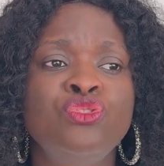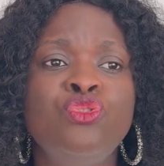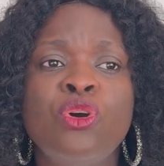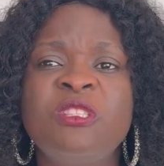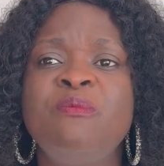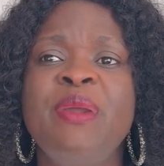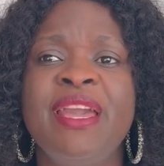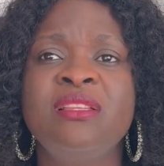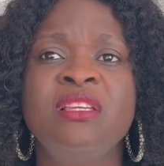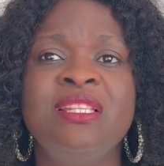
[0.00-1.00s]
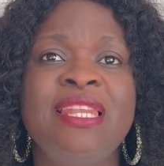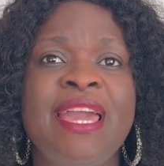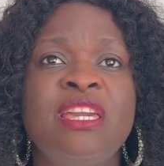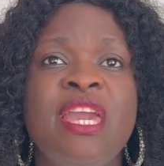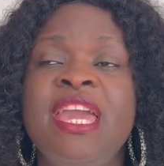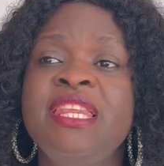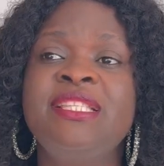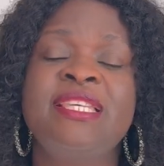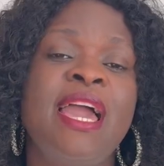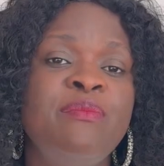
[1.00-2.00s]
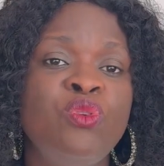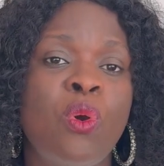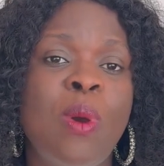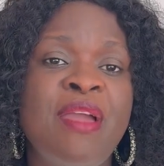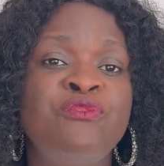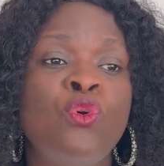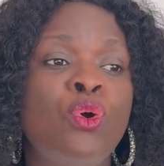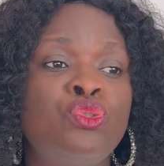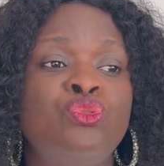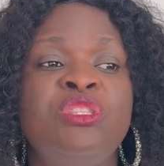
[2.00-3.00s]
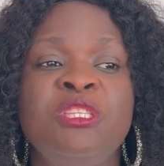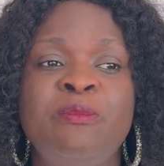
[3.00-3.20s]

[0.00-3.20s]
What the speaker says: Those men, like anytime your wife goes to these